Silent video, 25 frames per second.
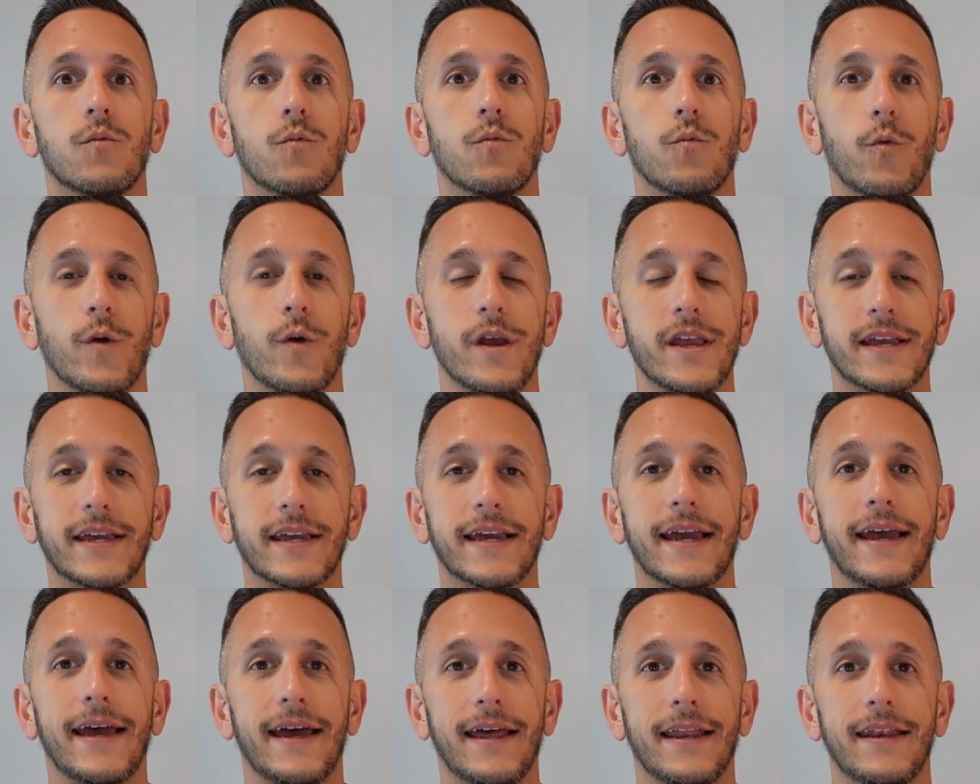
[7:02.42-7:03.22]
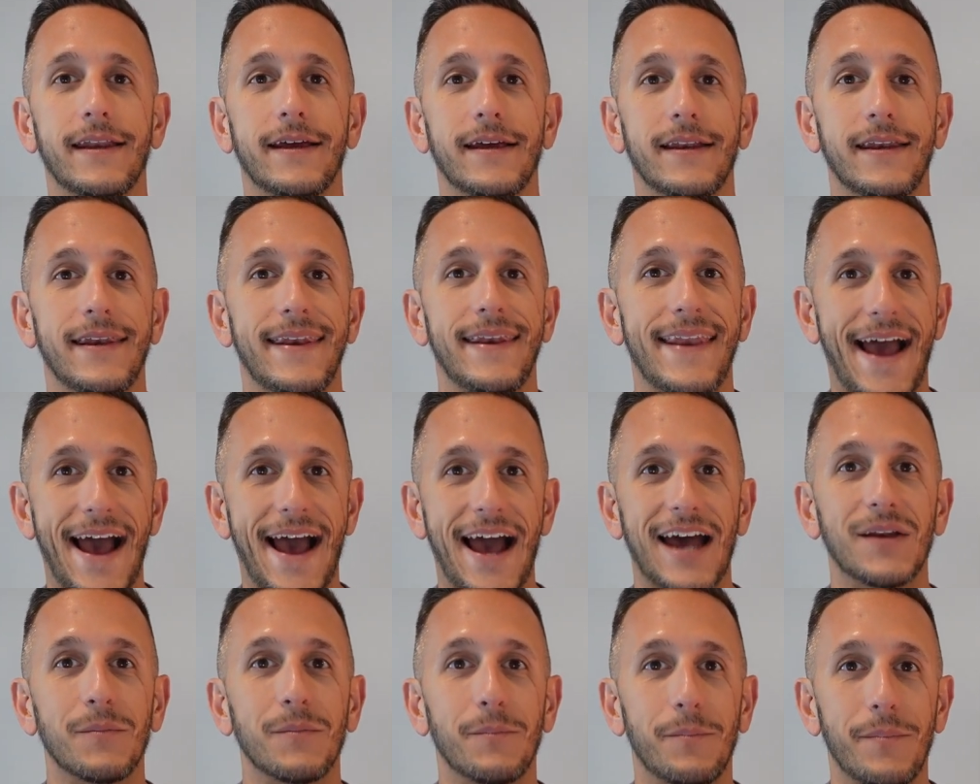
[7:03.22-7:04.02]
we can
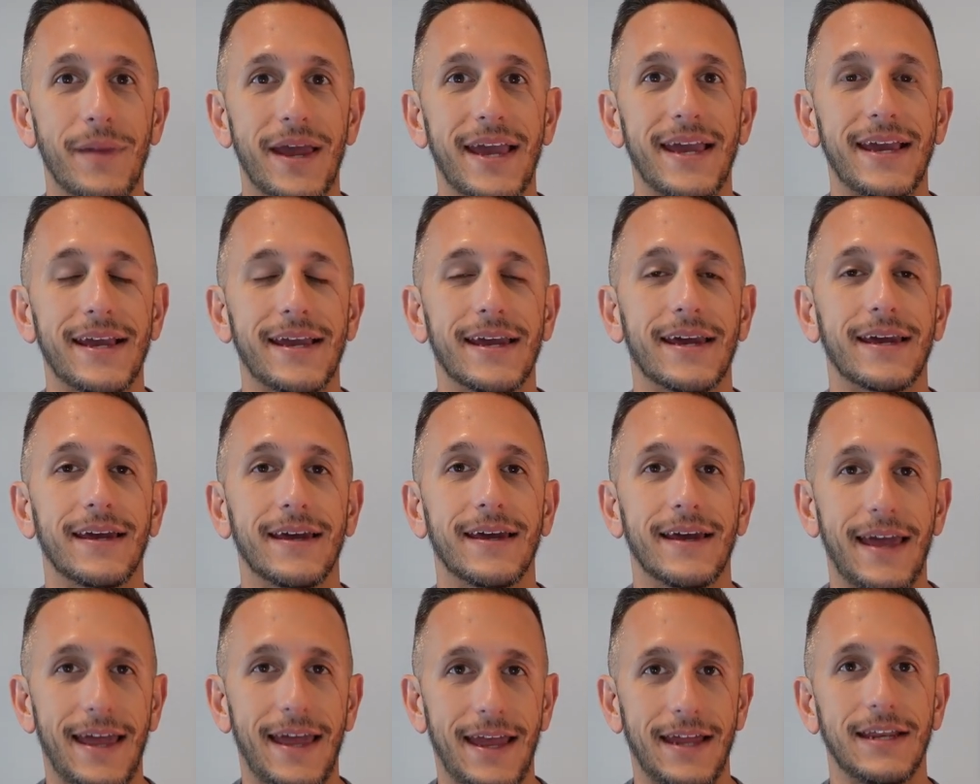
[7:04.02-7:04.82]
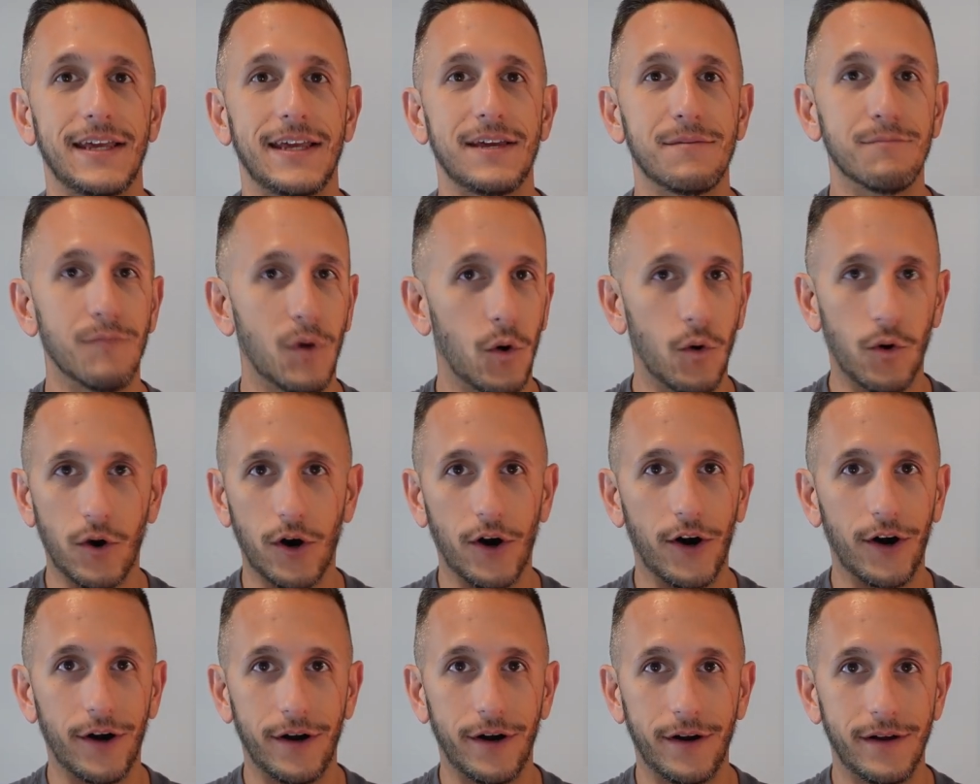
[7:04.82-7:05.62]
not make any
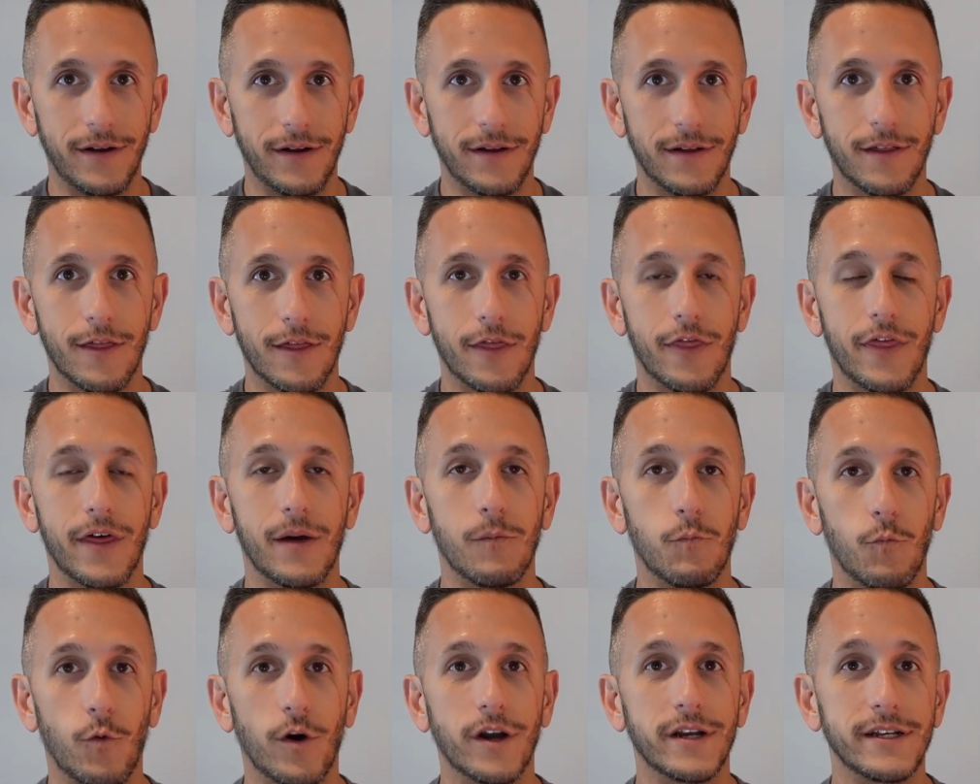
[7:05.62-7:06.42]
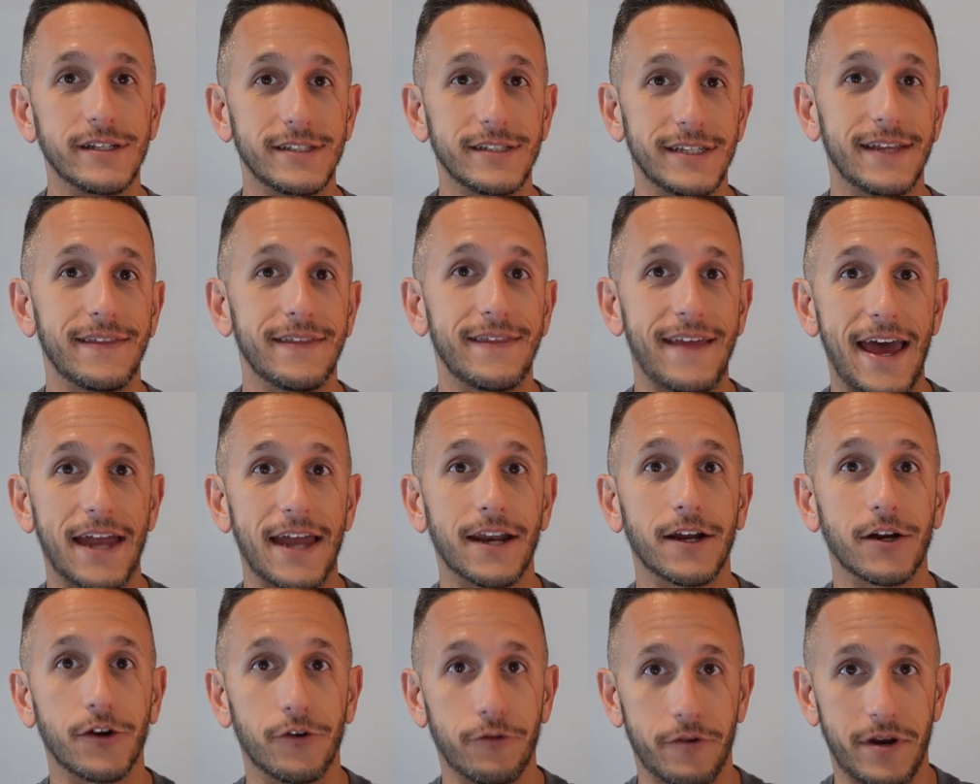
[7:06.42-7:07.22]
more than what is in
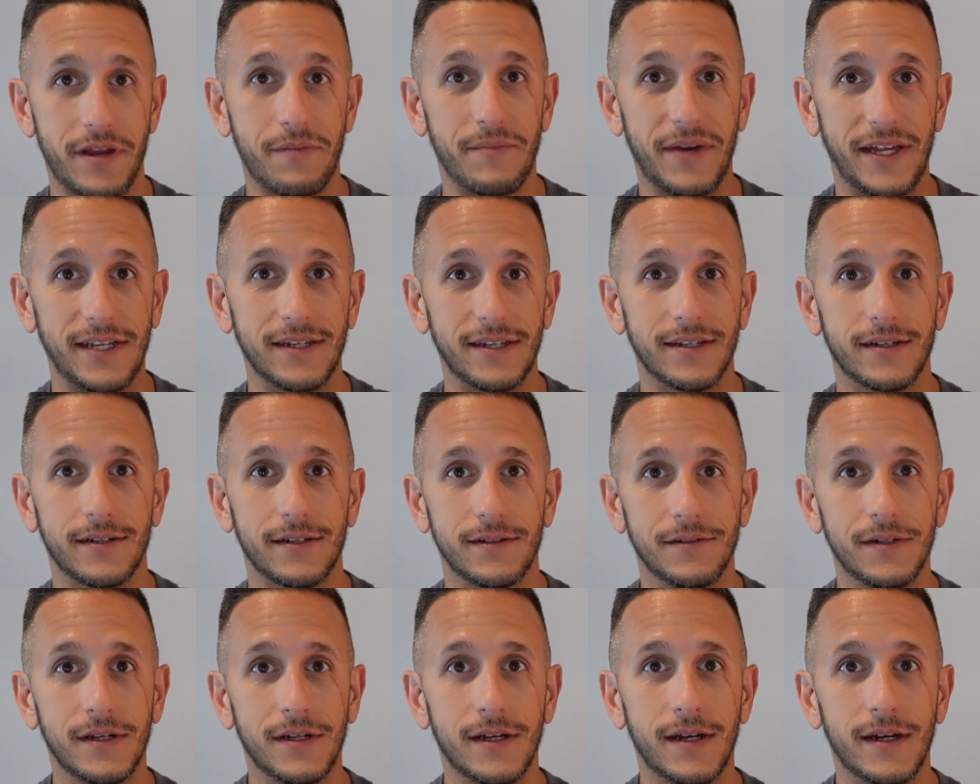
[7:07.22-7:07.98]
that agreement.